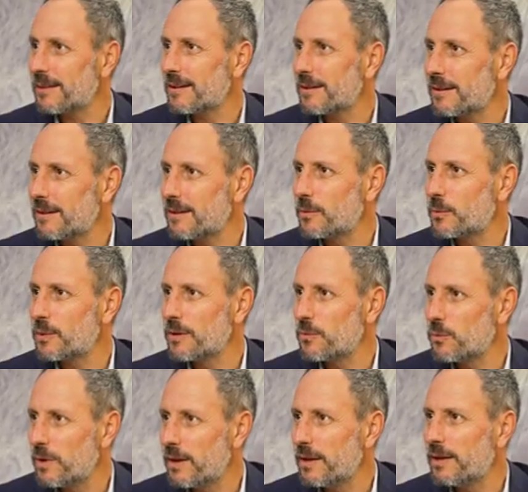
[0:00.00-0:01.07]
Uh, uh, we
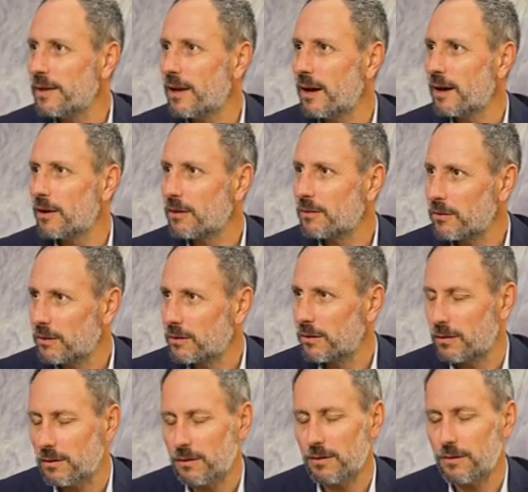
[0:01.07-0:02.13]
really are uh,
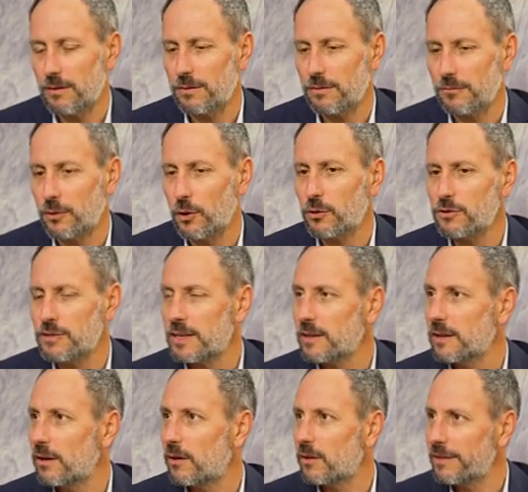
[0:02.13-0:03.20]

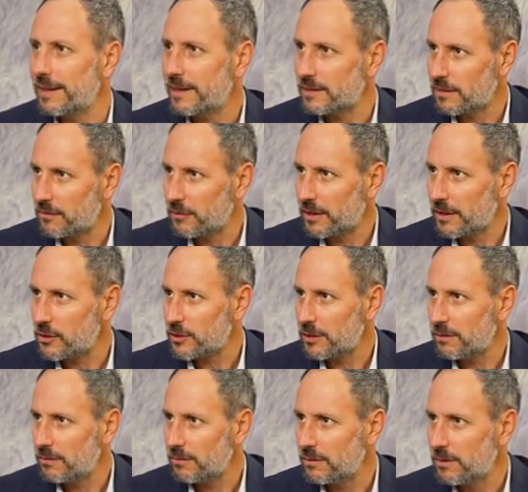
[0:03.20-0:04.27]
focusing on
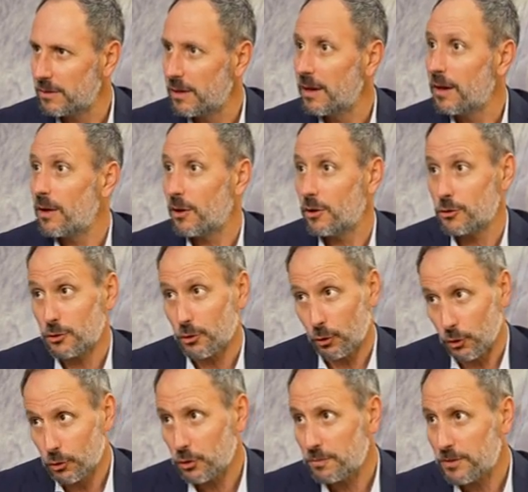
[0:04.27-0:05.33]
electrification, also
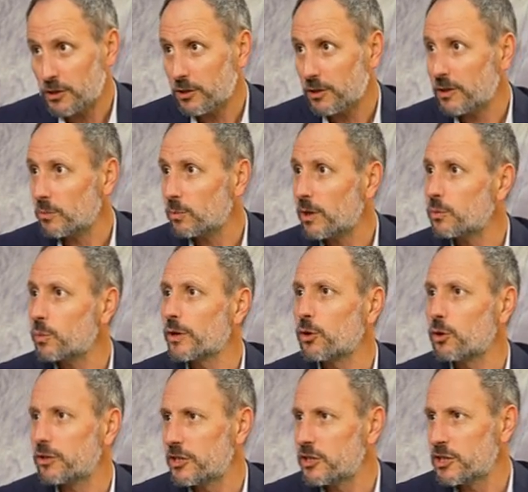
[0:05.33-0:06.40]
automation, and what we
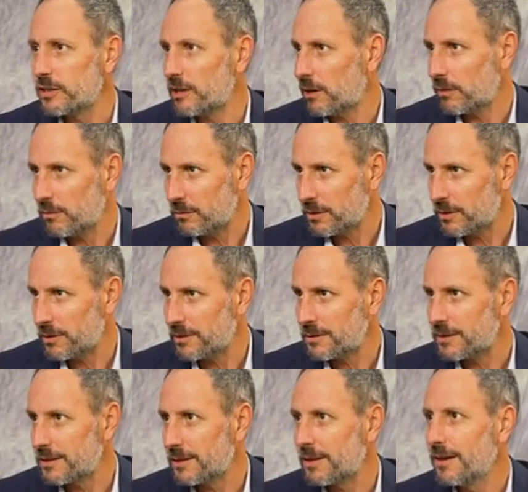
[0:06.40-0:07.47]
call digital, which
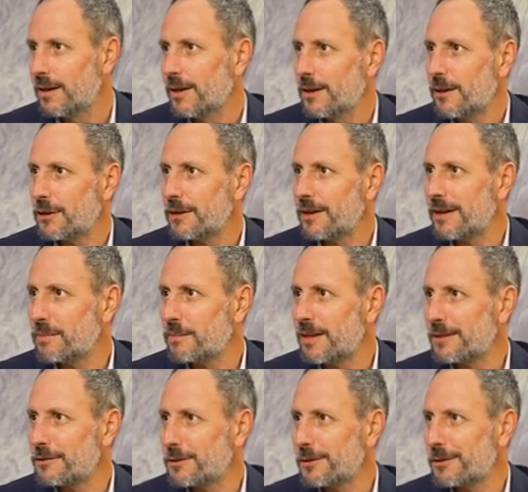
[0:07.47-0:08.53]
is a name
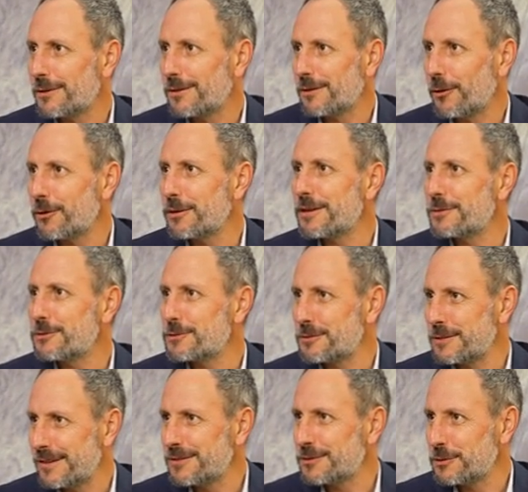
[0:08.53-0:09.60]
that uh, all the
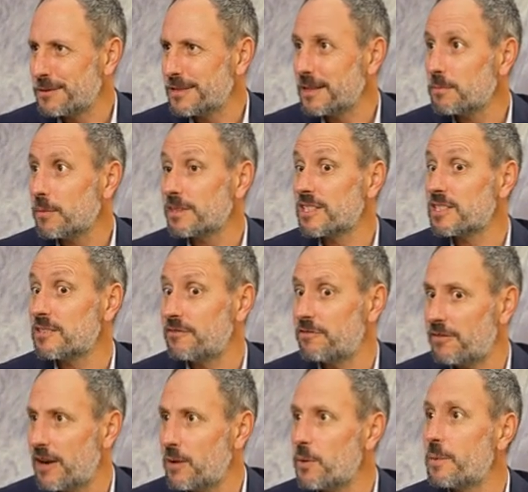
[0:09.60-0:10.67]
industry is using, but it's
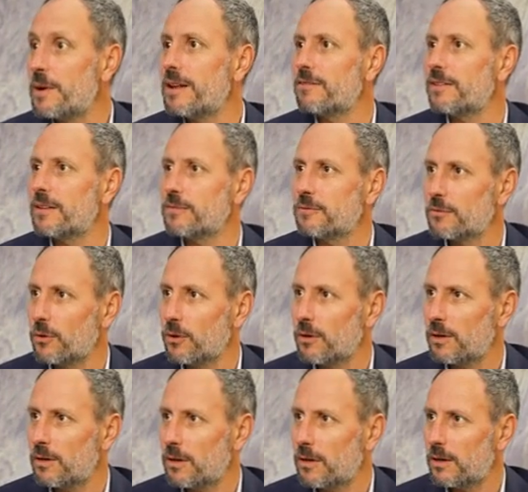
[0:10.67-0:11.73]
very relevant
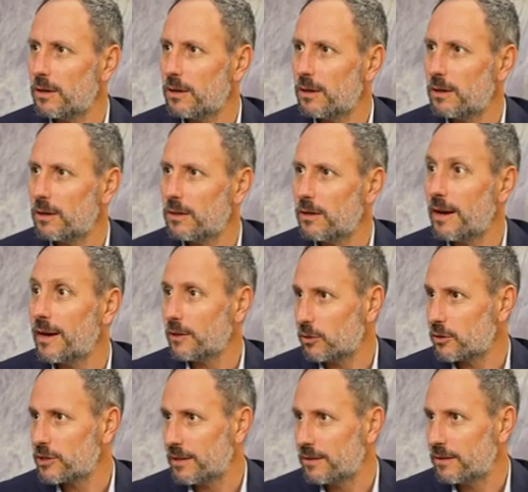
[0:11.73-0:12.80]
for uh, the
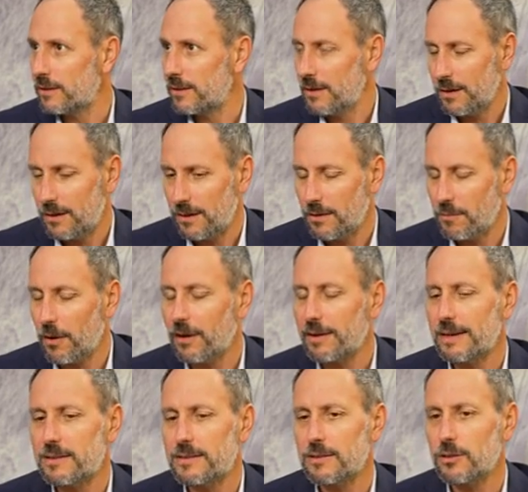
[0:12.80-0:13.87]
hydrogen uh,
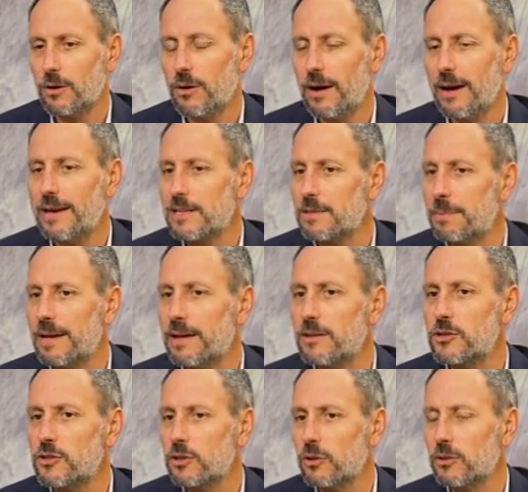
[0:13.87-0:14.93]
market. So I
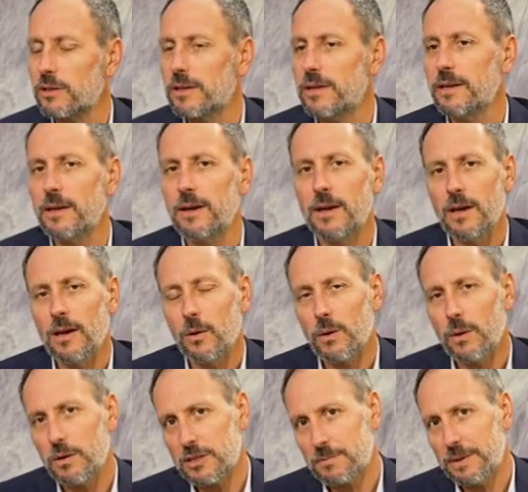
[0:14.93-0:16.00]
explained shortly,
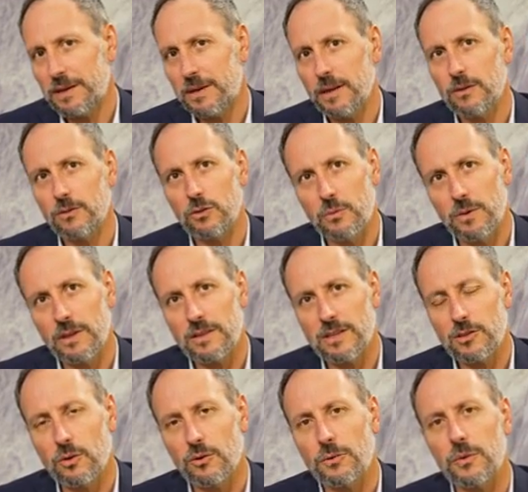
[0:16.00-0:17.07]
we were speaking during
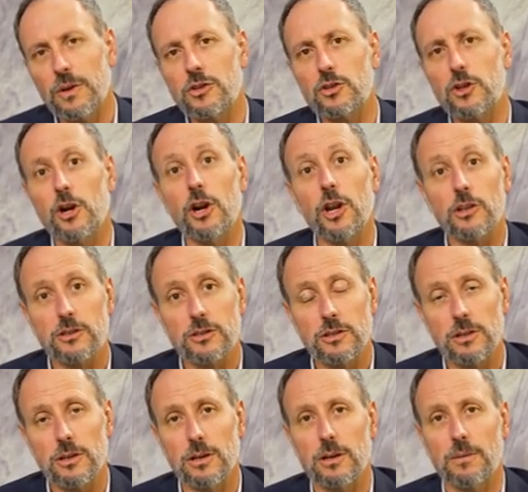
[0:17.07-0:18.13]
this conference a lot
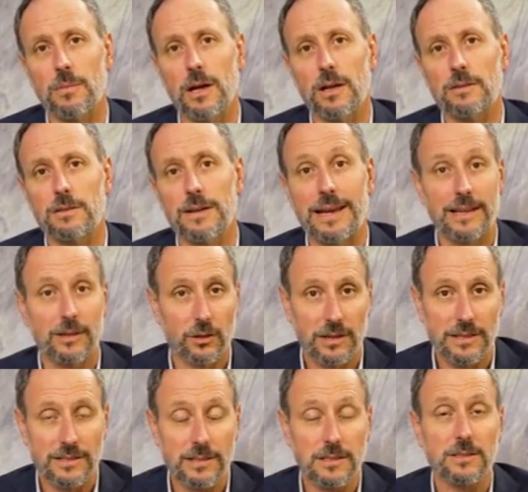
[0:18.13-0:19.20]
about
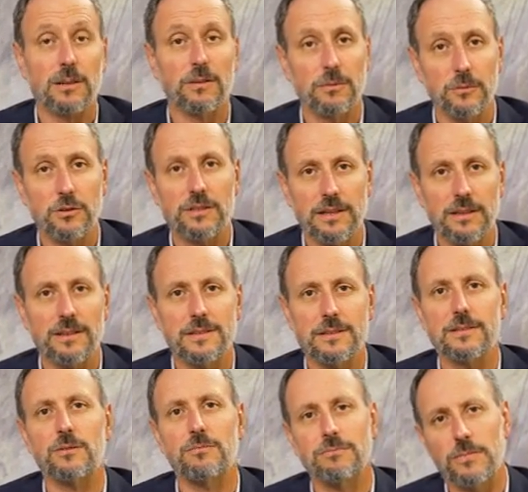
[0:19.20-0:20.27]
electrolysis, so you see
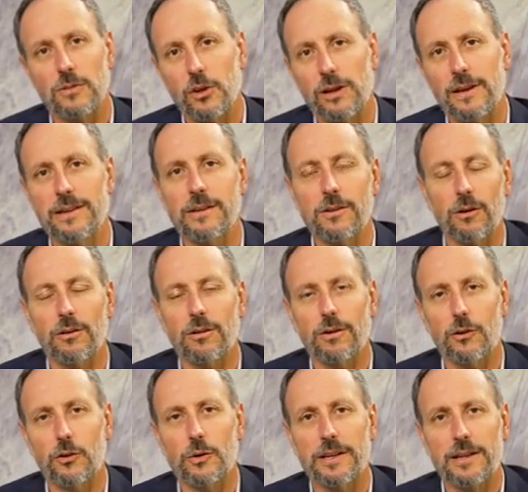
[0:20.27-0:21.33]
this clean
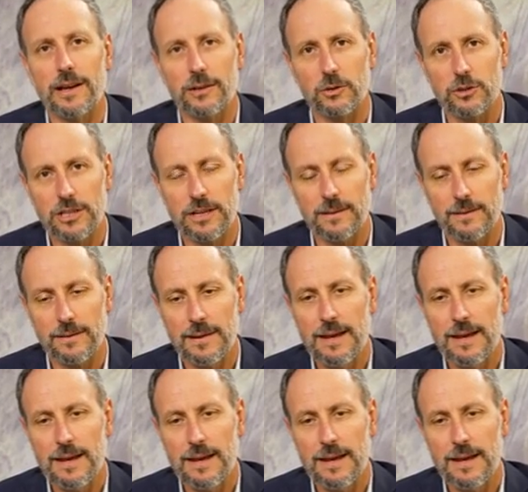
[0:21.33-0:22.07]
or green hydrogen.